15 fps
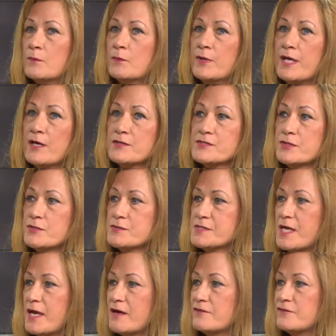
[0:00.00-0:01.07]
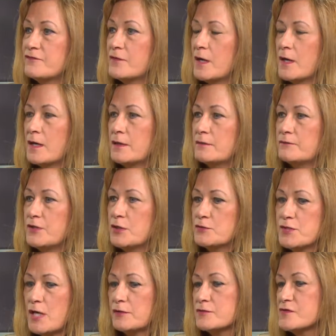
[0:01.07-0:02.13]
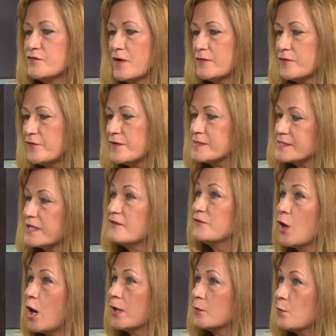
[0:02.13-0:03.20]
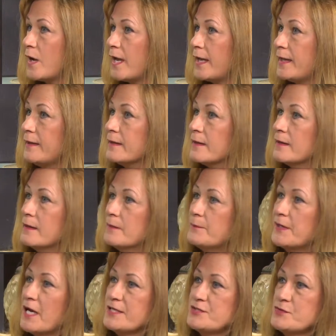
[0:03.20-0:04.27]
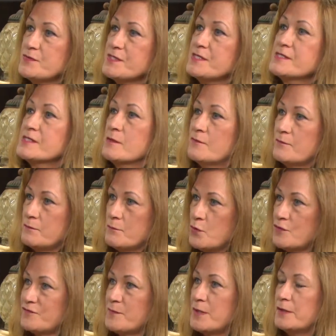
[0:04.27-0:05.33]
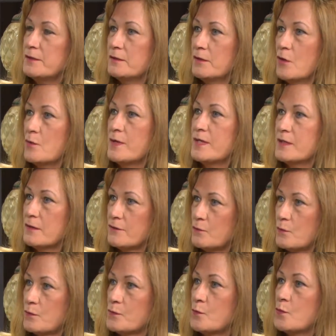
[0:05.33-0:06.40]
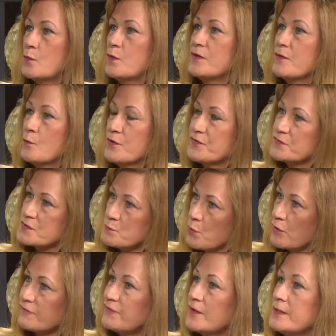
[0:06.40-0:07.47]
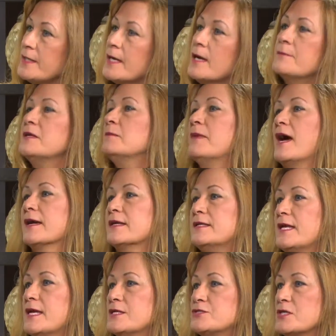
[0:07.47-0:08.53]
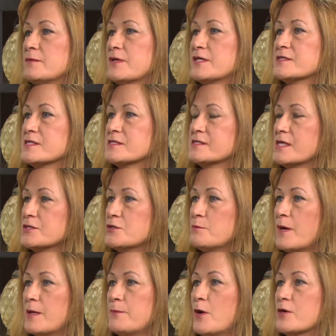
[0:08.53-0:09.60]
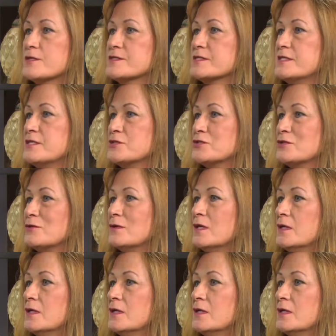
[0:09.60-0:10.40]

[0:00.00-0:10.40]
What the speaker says: We also used to have dollars for other things that have gone away. But I do see some movement going with some more funding coming back at aging, because it's such a bipartisan issue.